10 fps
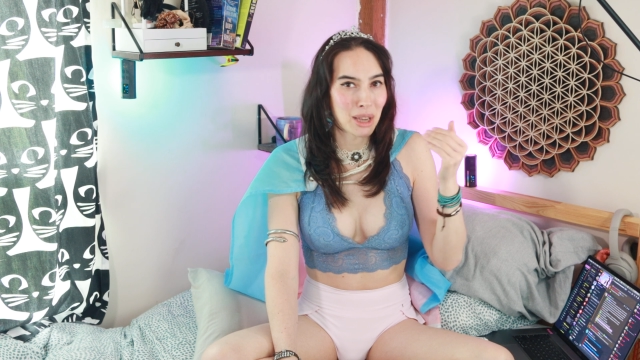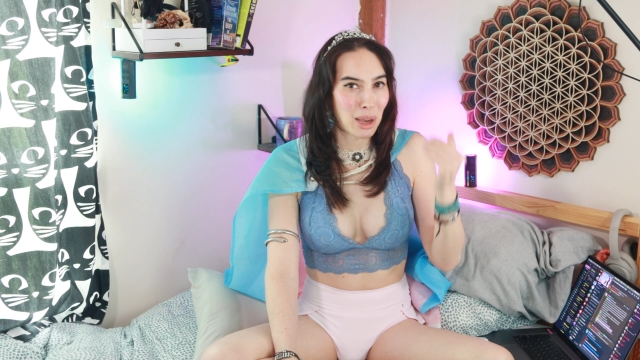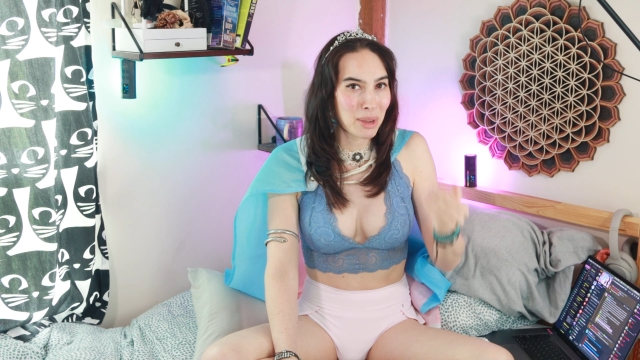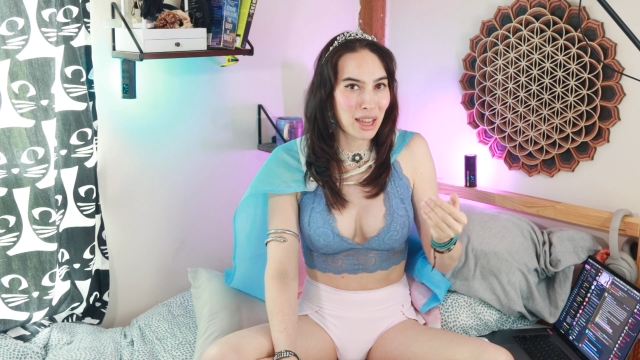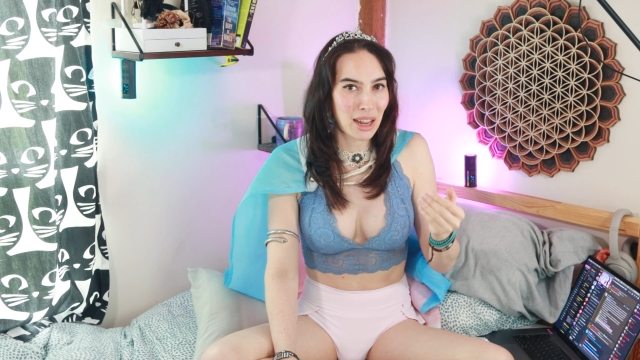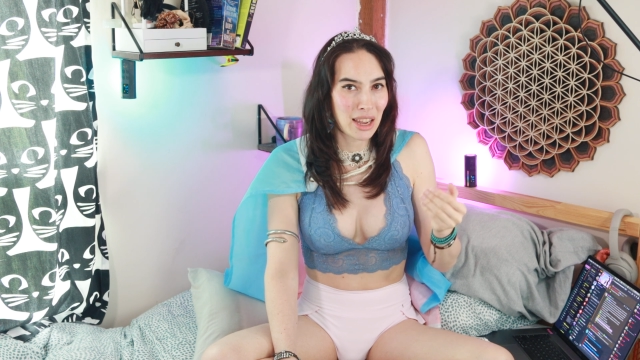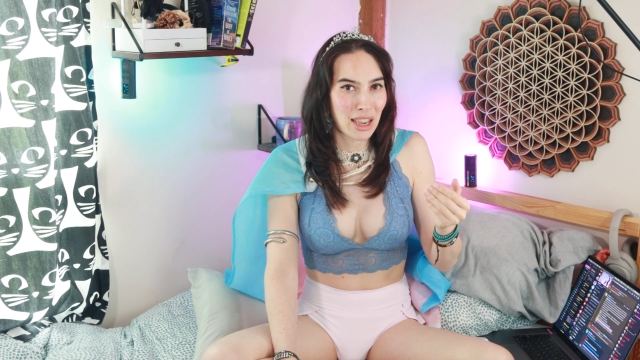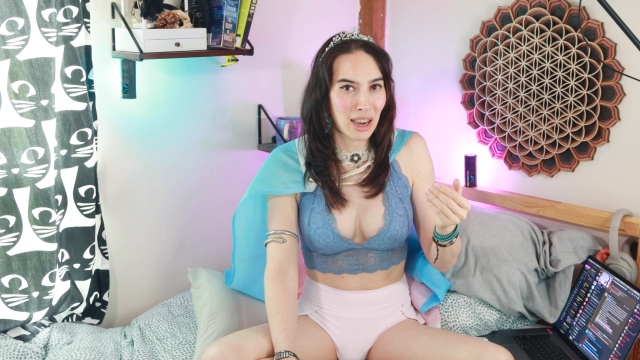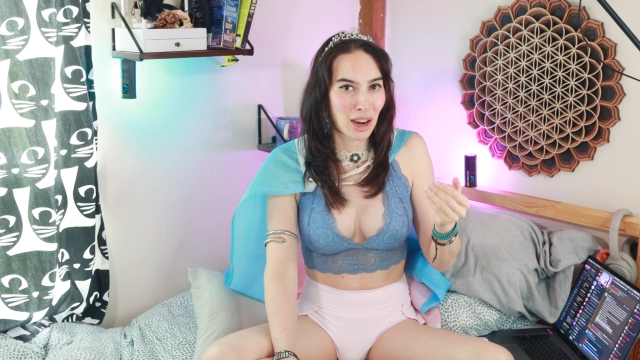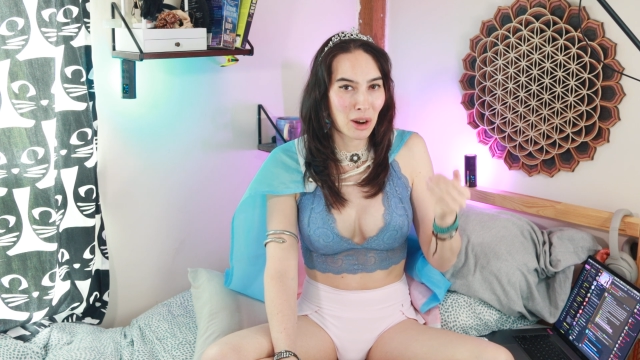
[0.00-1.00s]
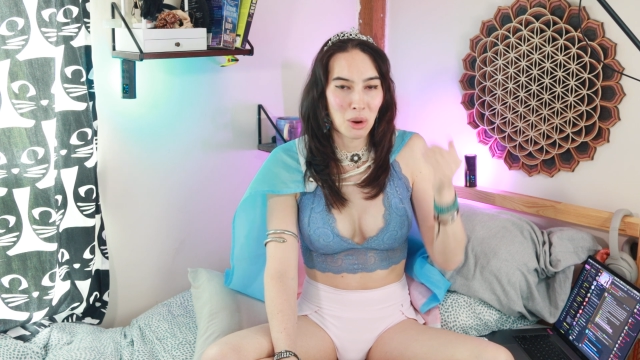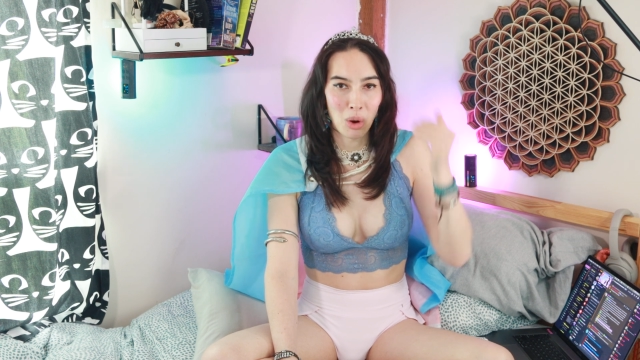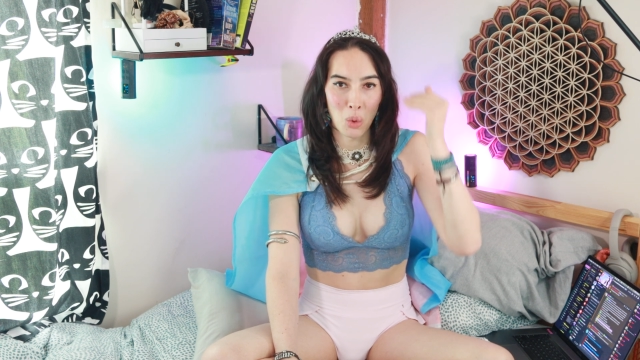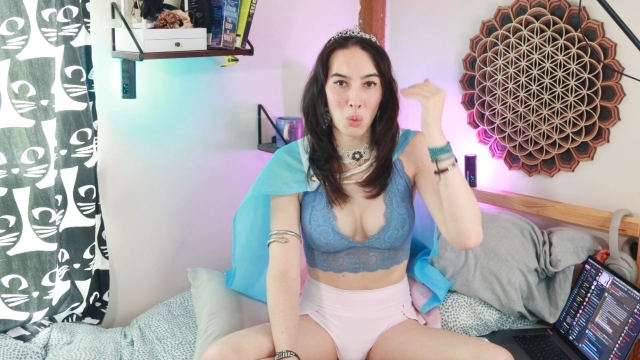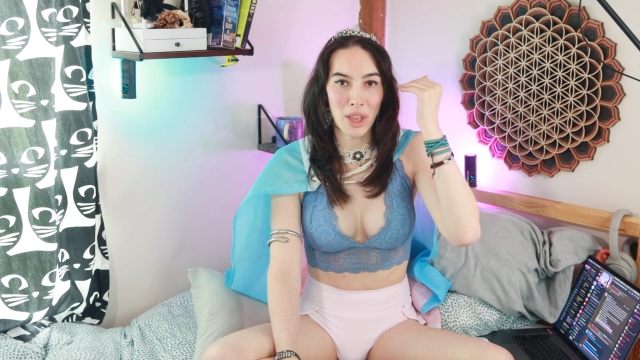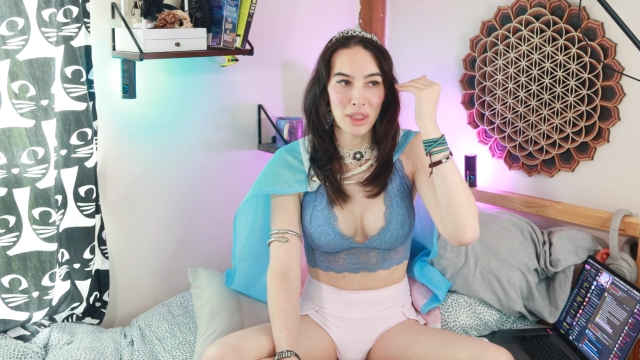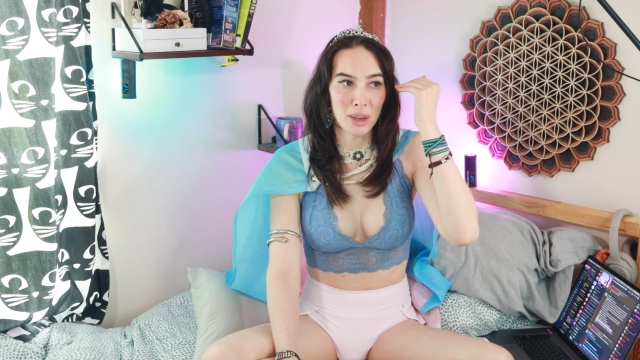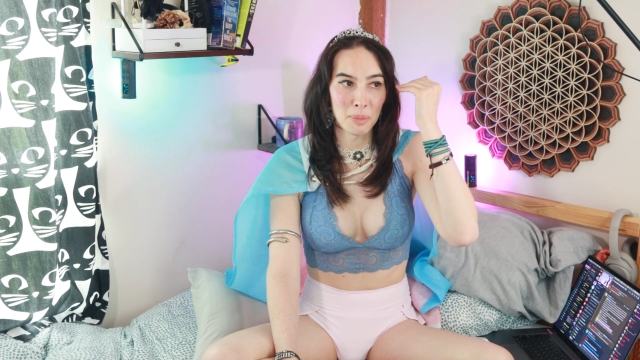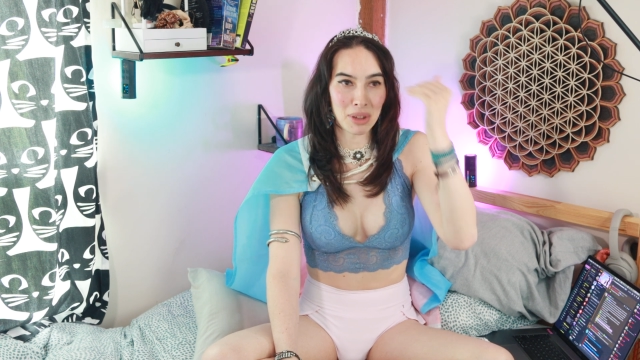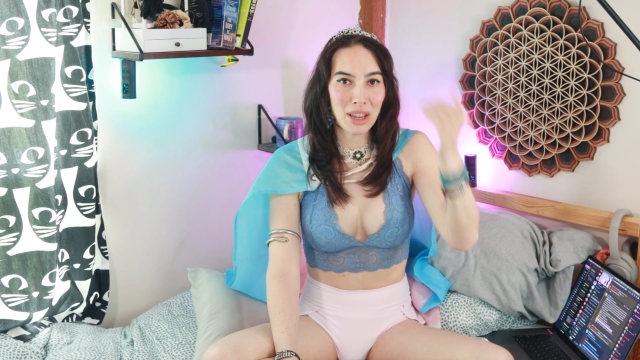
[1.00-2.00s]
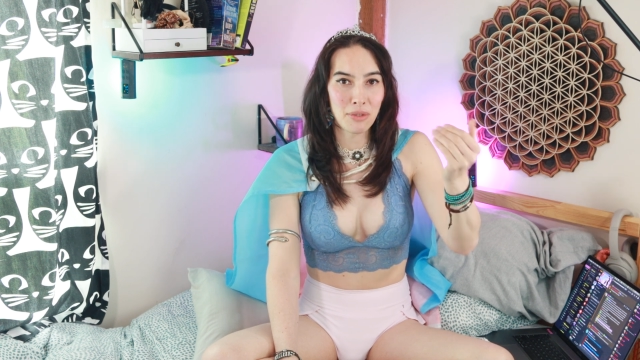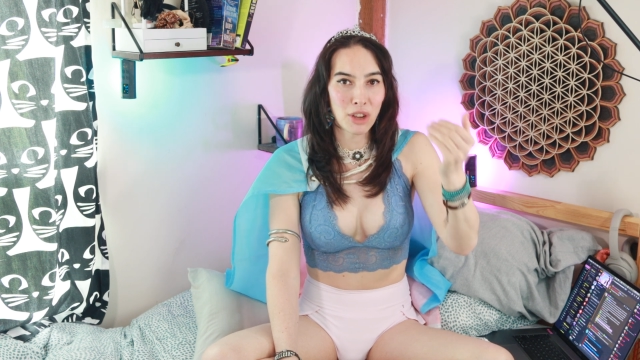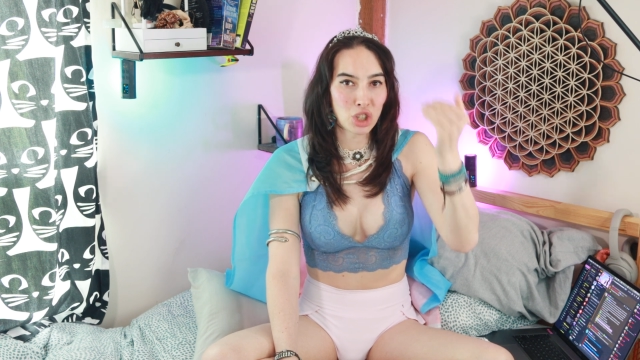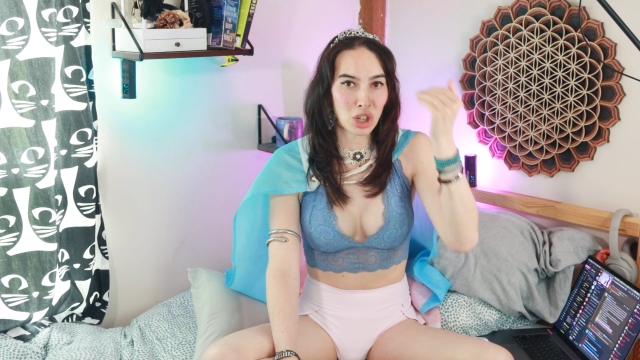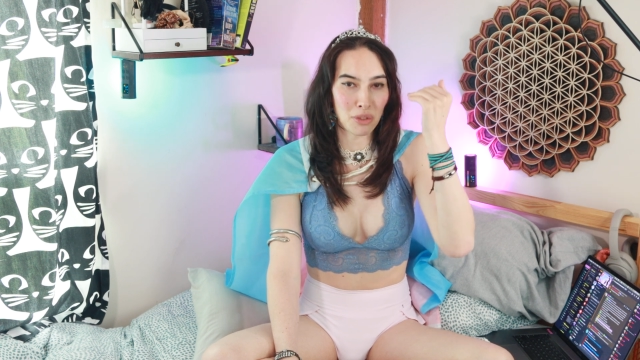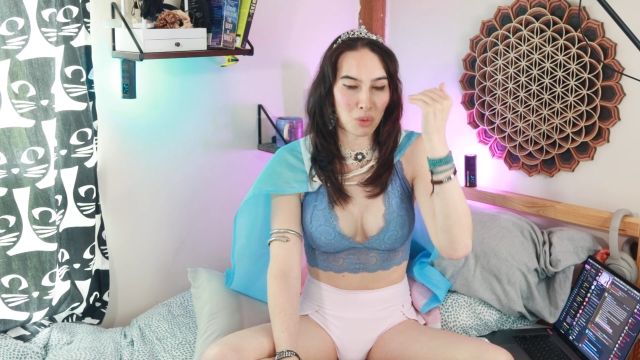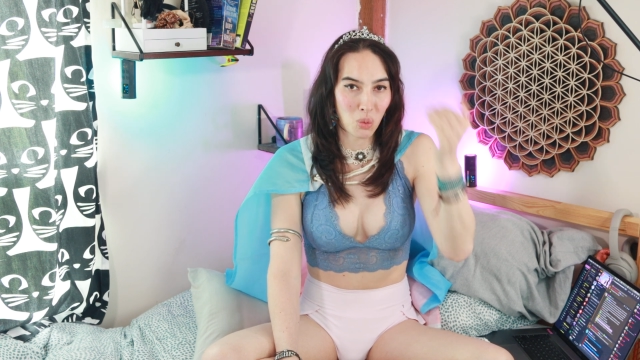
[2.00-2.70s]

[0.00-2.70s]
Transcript: coming in here with complete vision of